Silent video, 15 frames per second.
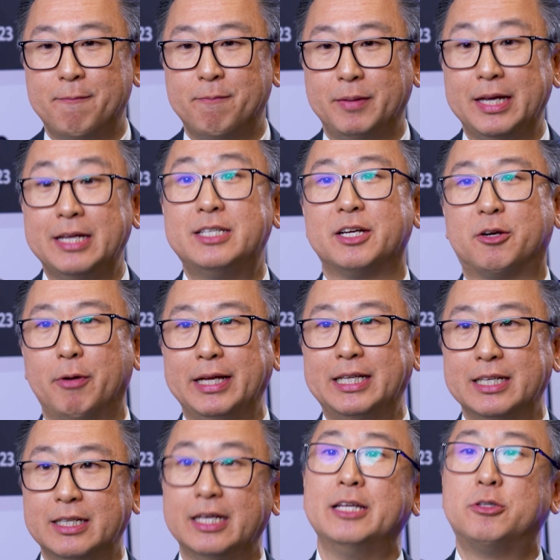integrate
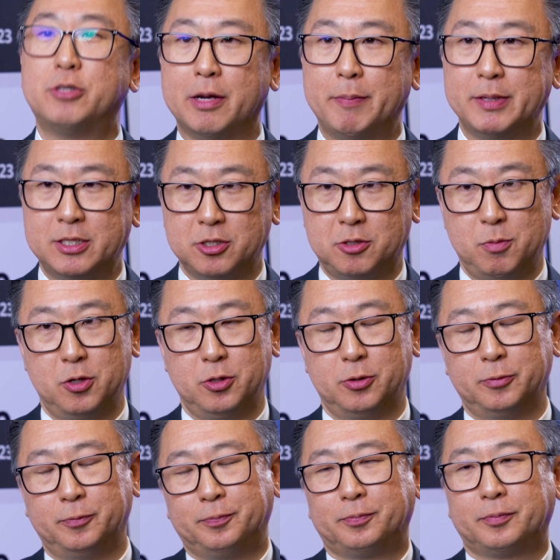it into the business model.
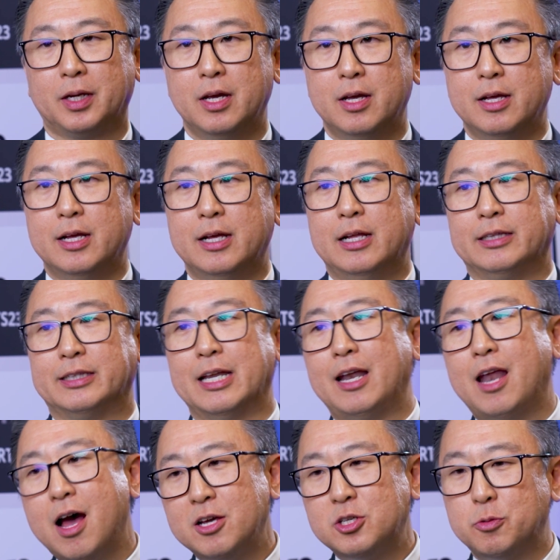The
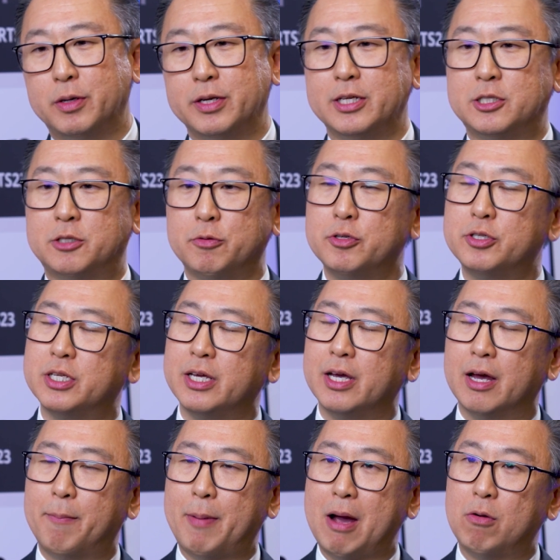last one is usually
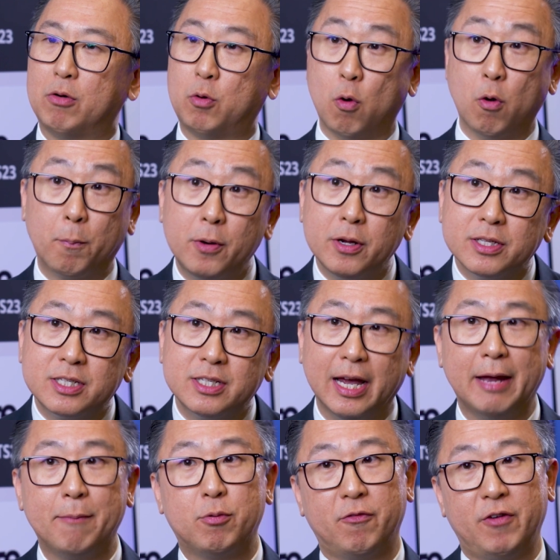about corporates
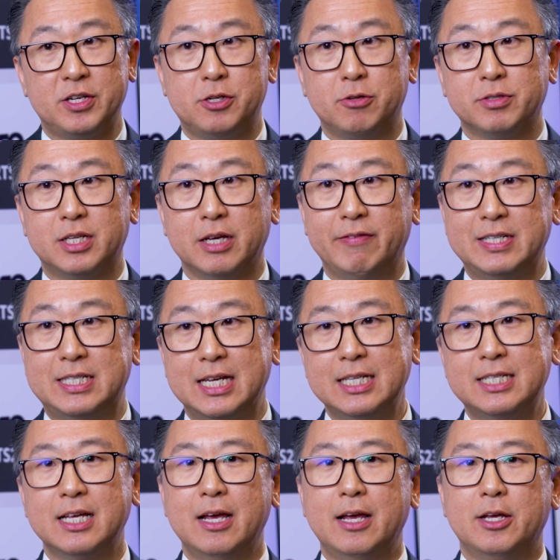and professional
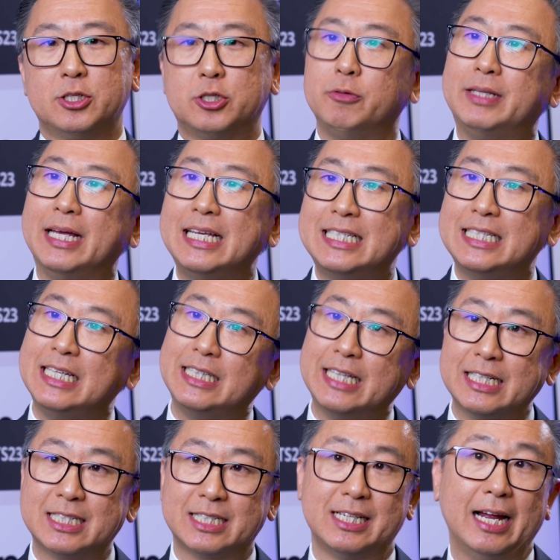services. So they see
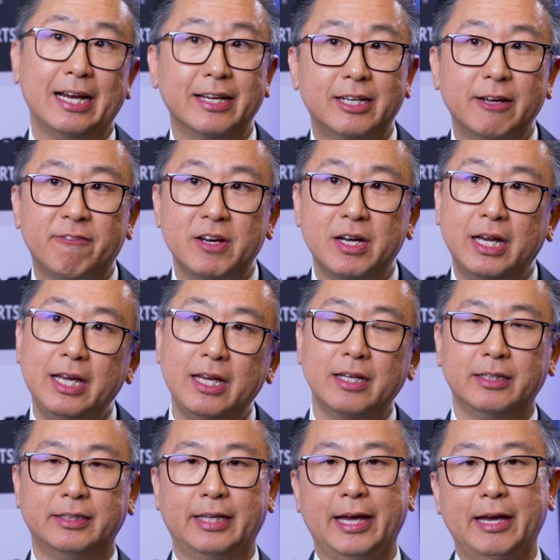things slightly differently.
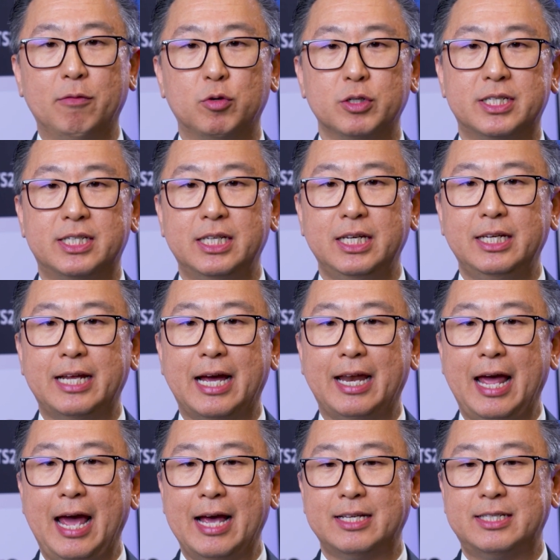They would see that
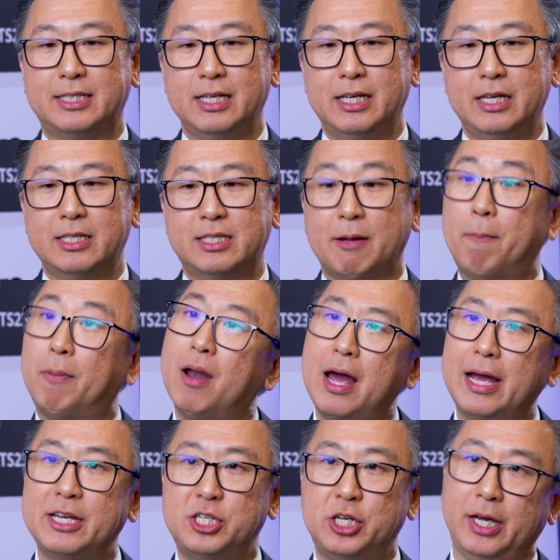as the
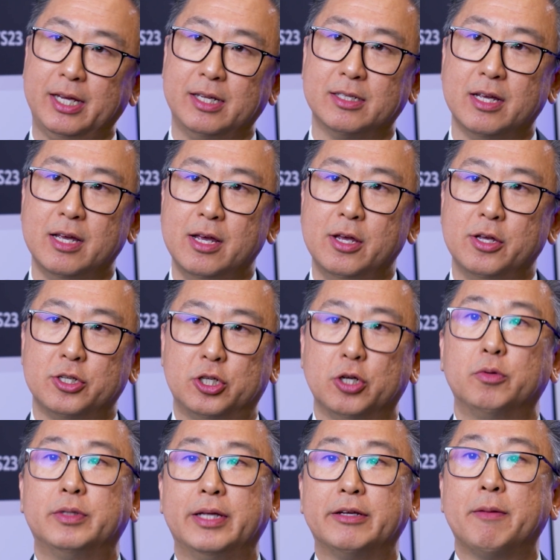supply chain.
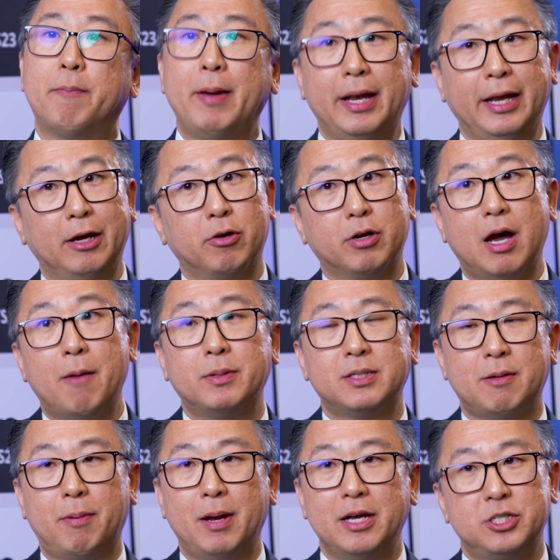So they're depending on upper
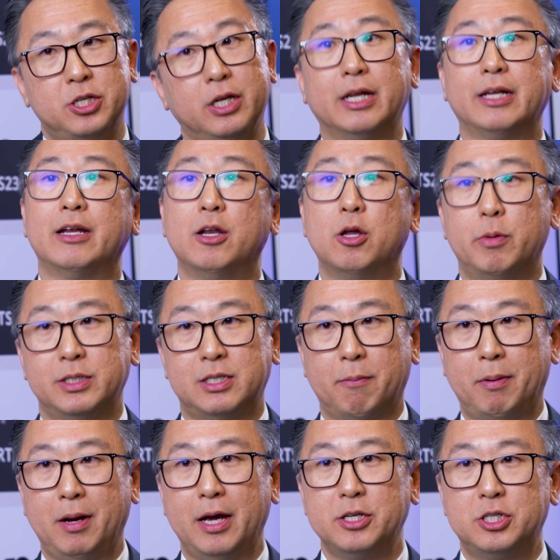supply chain and the lower
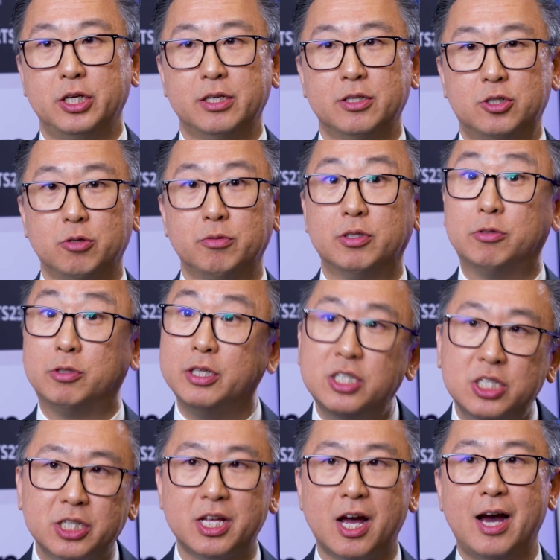supply chain. So to
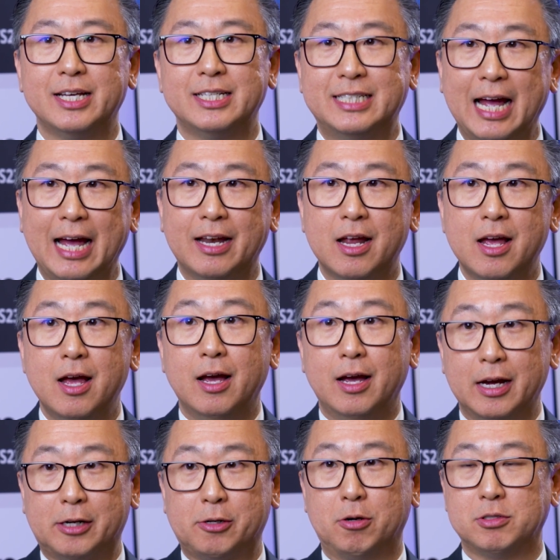digitize that
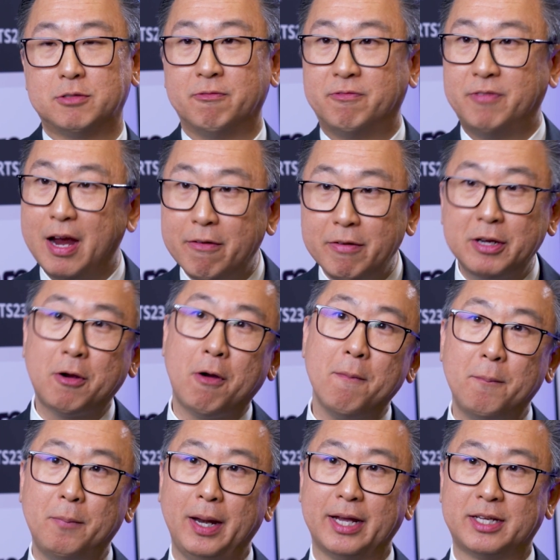across very
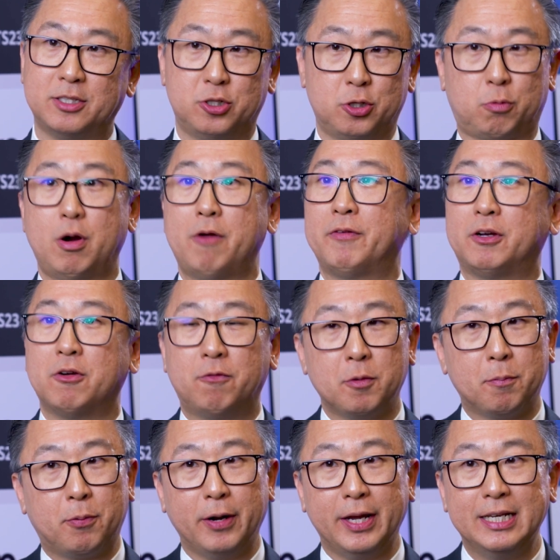complex geographical
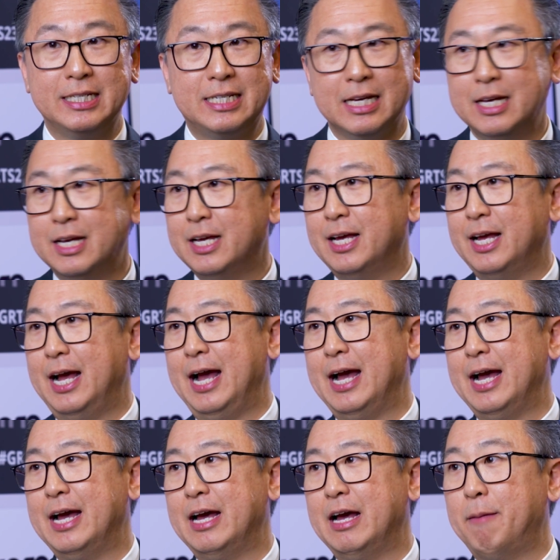footprint,
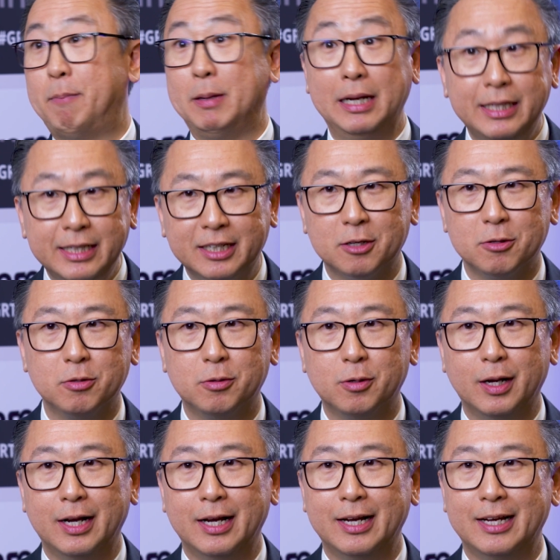political
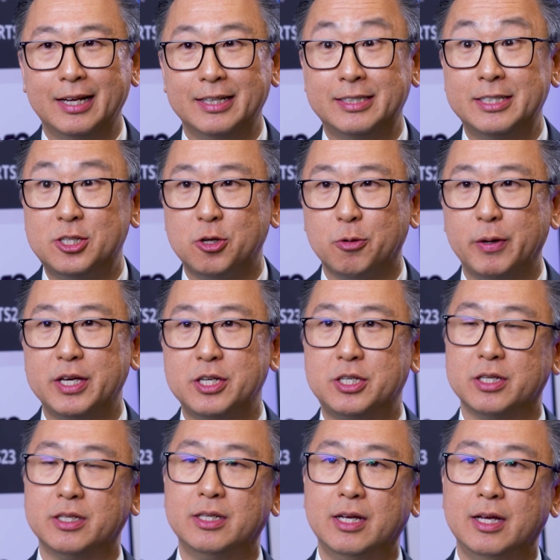
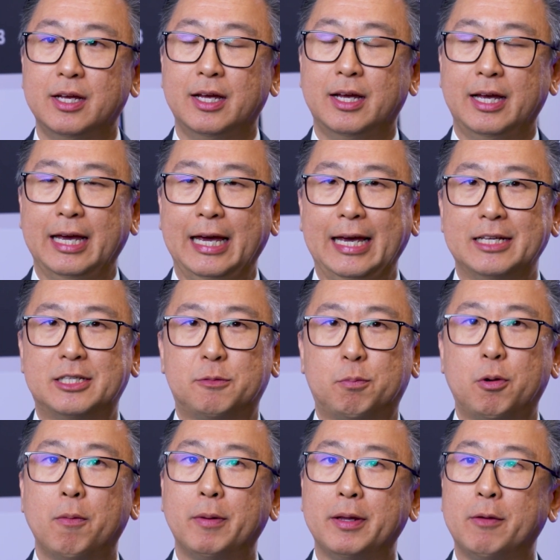situation, it's
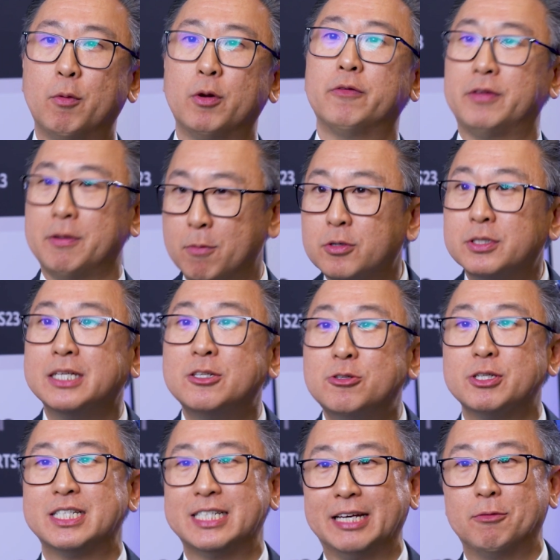probably one of the most
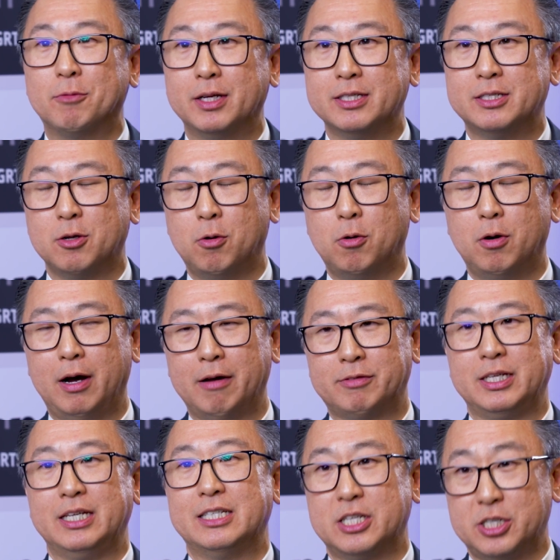interesting ones or
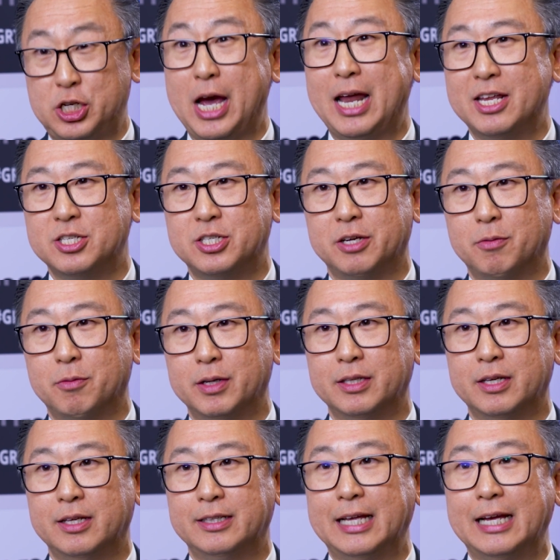the challenging one
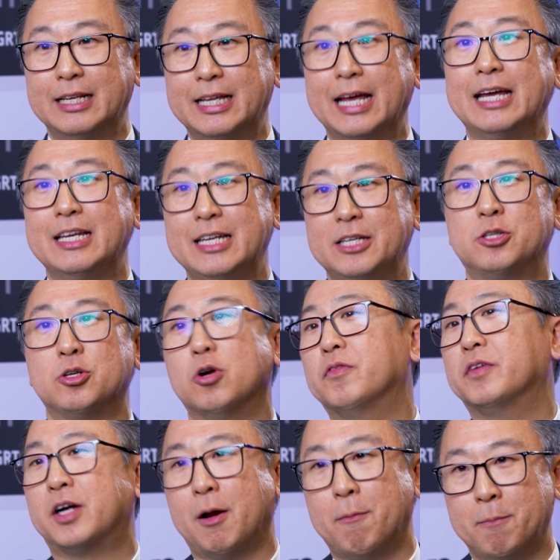that they need to
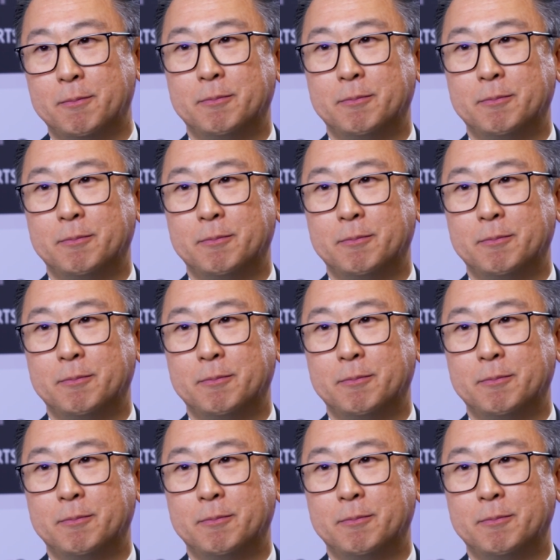overcome.